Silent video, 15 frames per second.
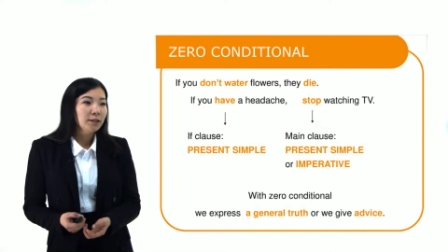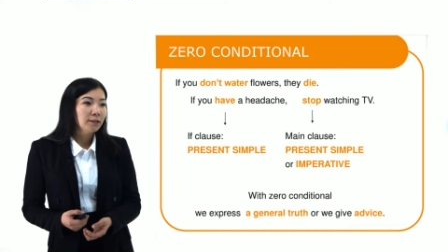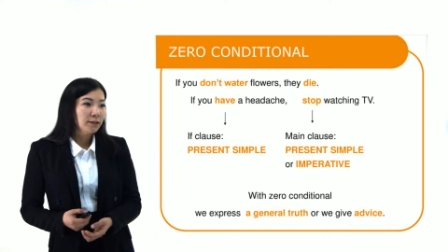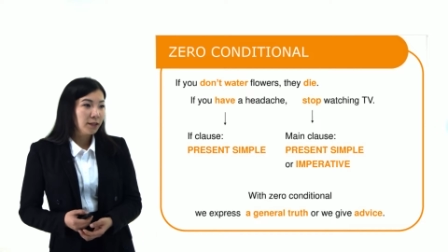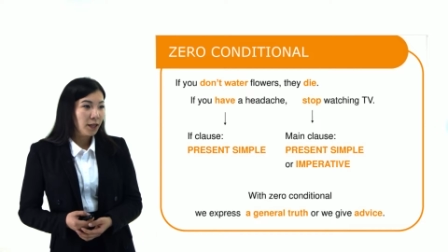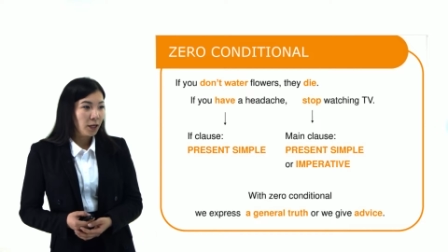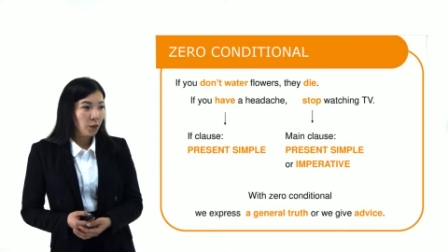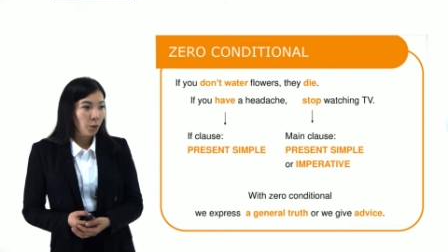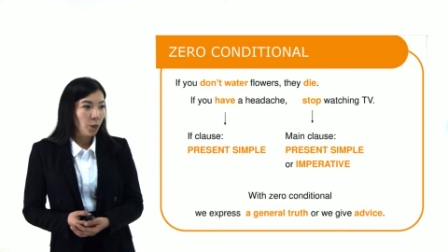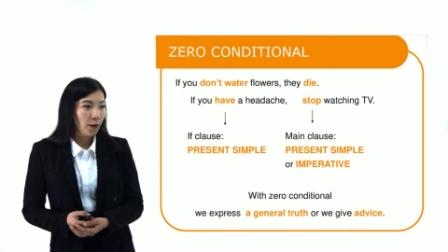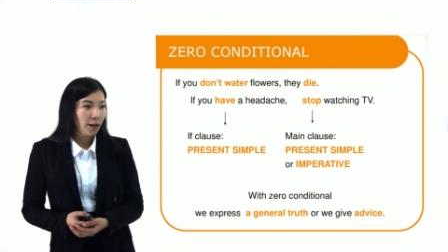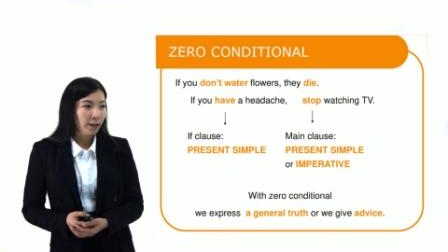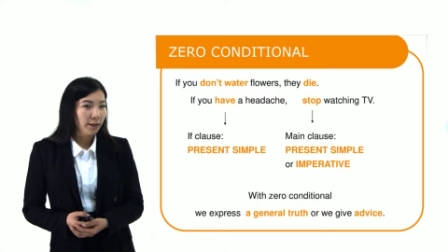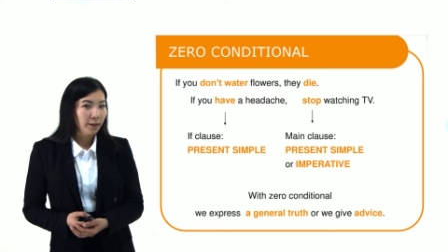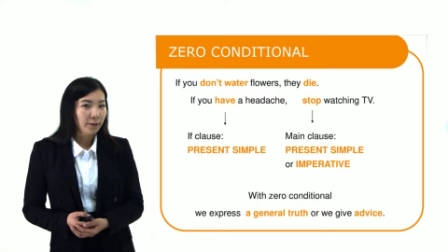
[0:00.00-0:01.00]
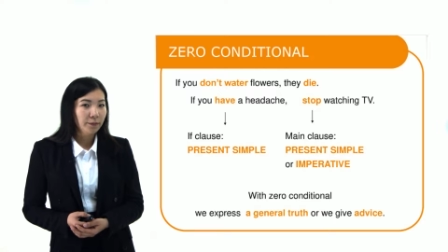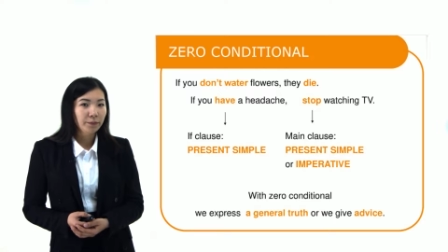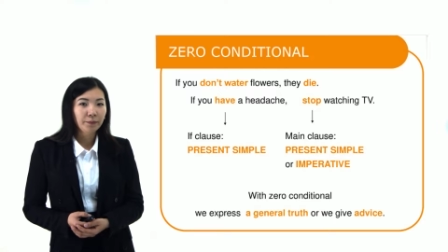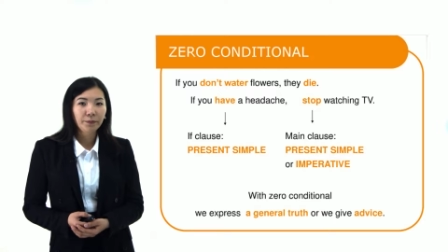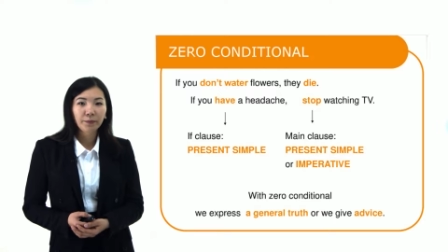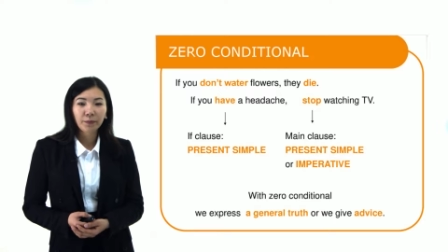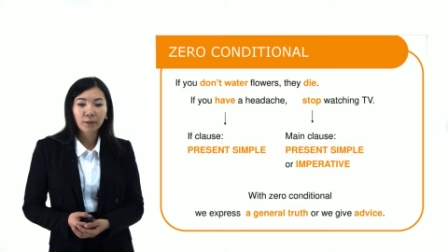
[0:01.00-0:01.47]
Second one,
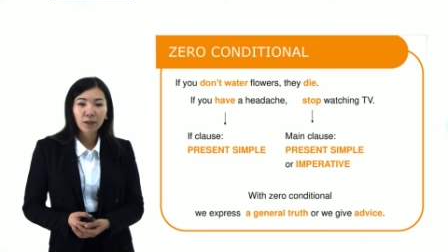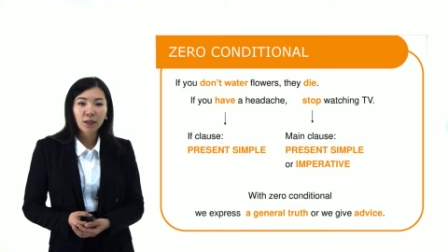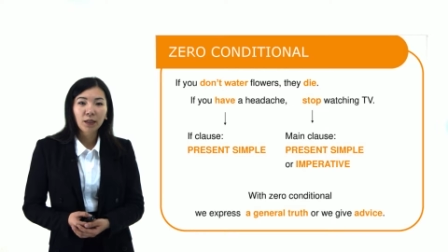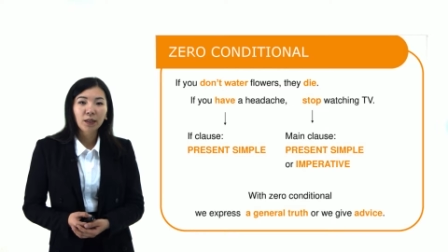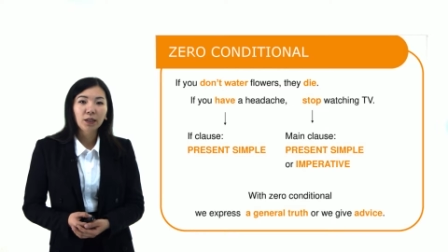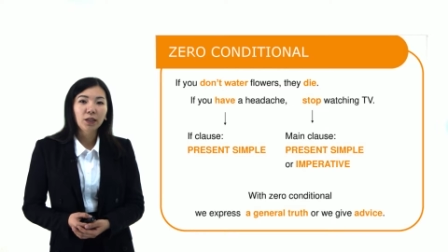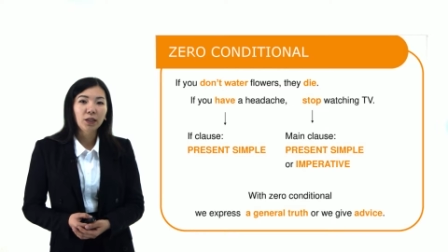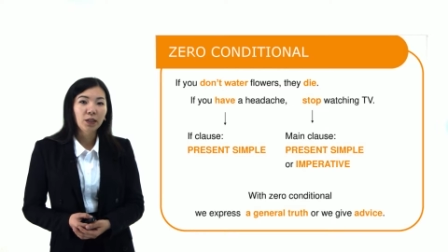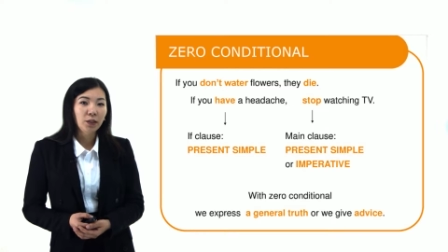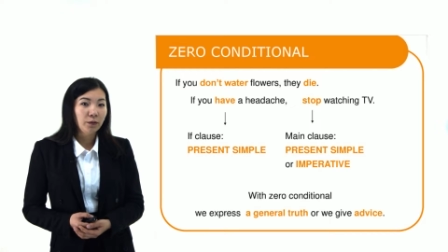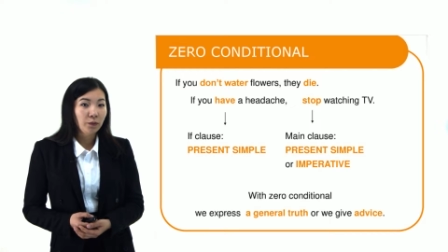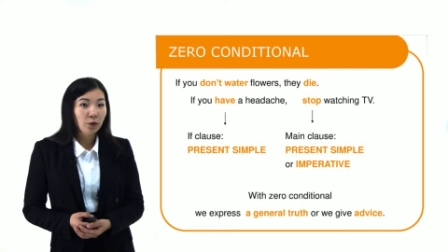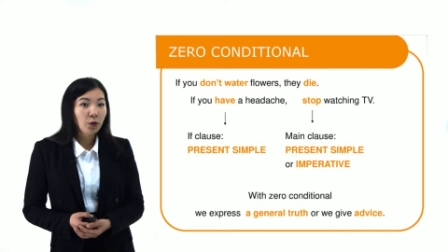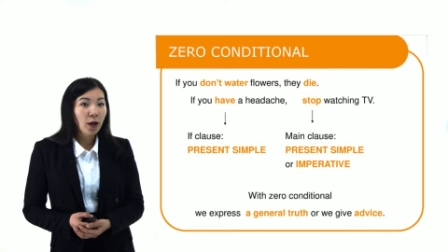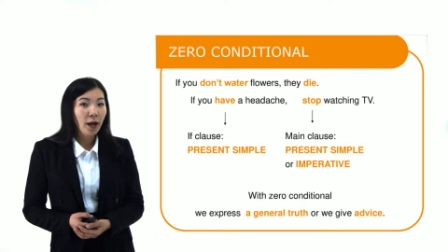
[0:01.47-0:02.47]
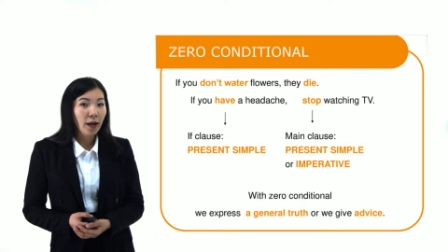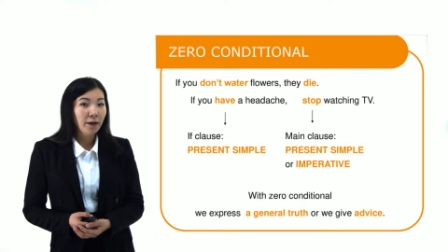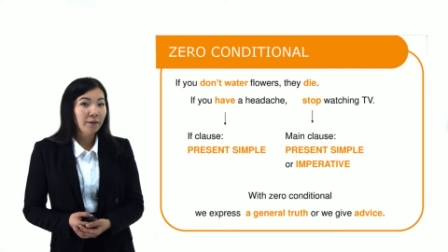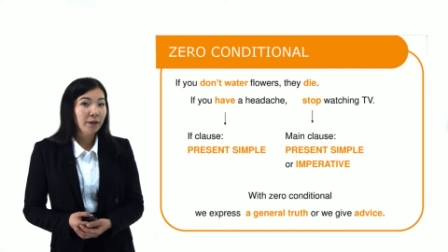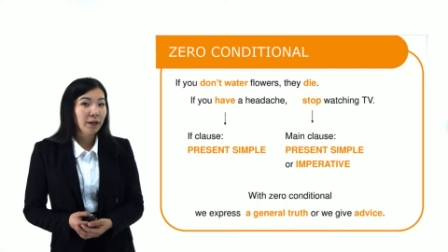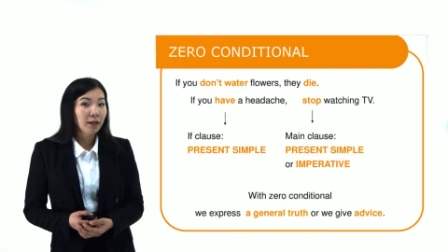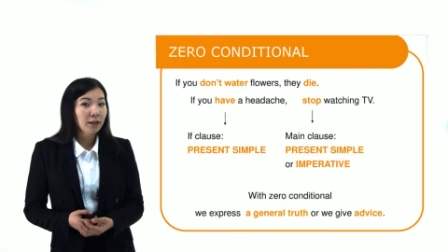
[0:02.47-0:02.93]
if you have
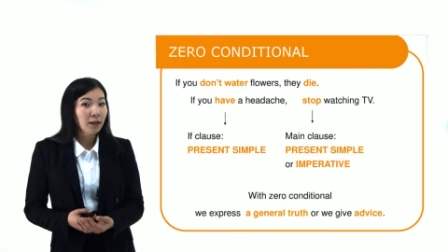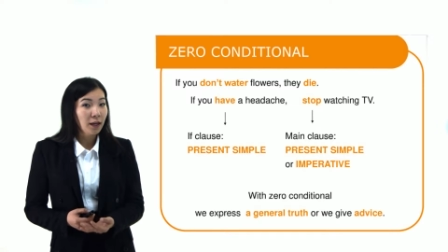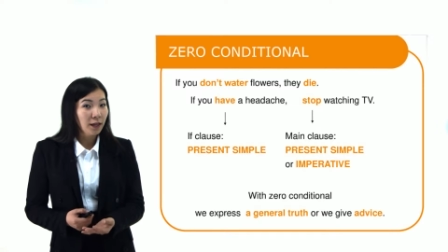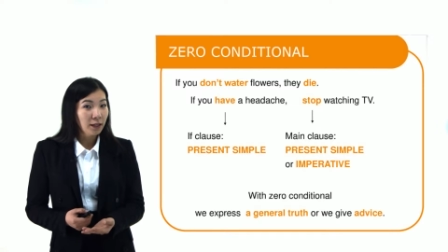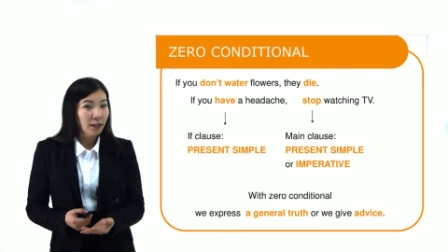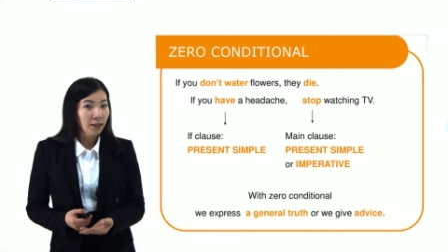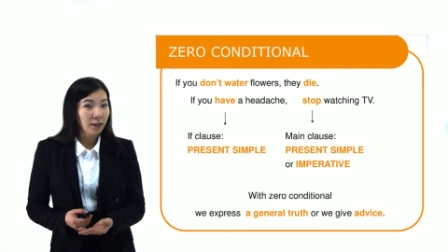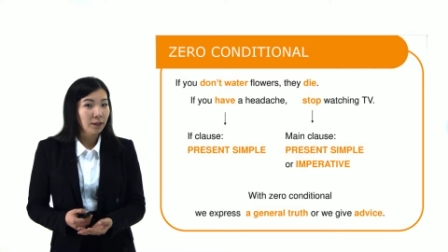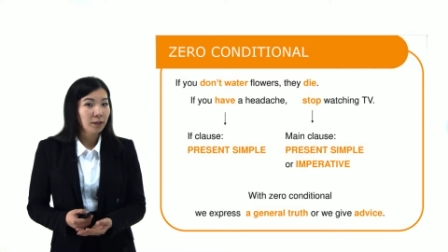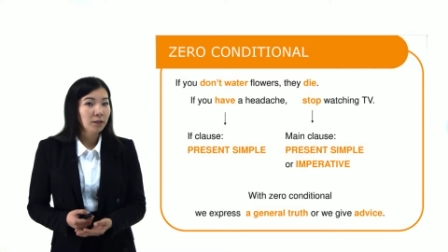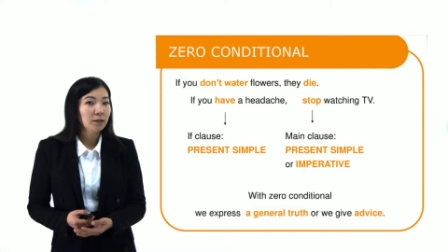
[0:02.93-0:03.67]
a headache,